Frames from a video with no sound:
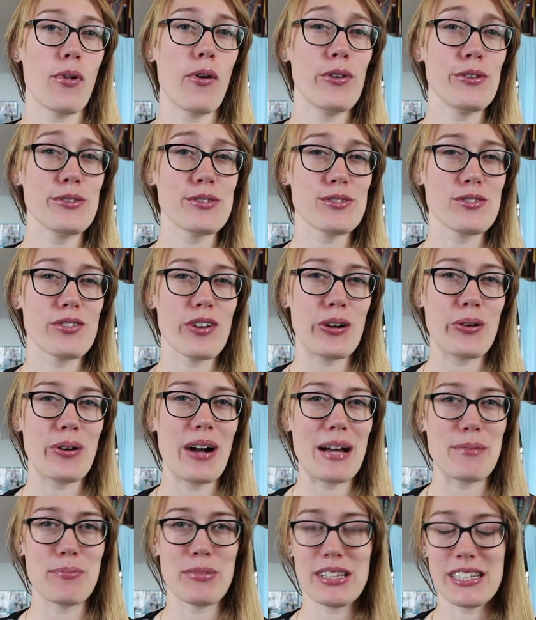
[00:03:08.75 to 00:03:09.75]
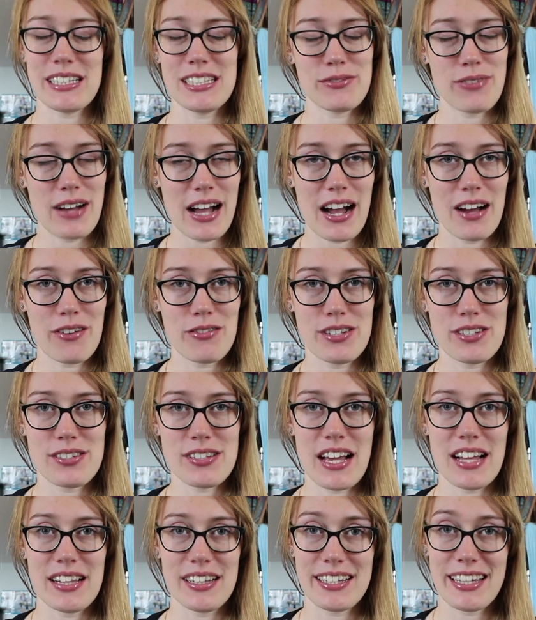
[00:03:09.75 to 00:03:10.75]
also and believe Harry's
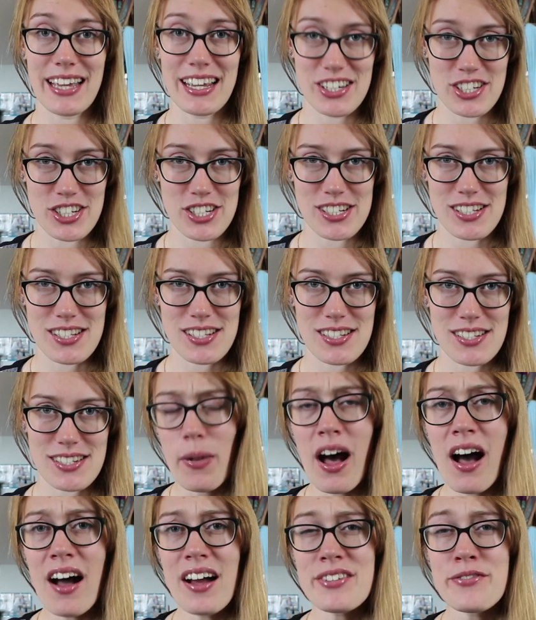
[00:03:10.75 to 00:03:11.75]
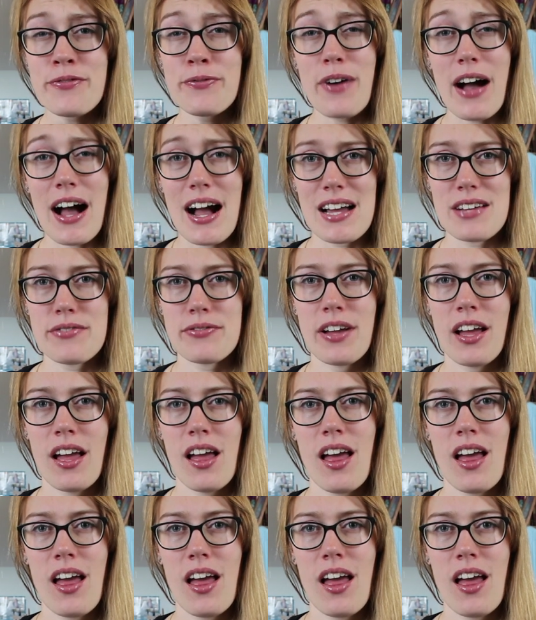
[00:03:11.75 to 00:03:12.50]
allegations. Part 5.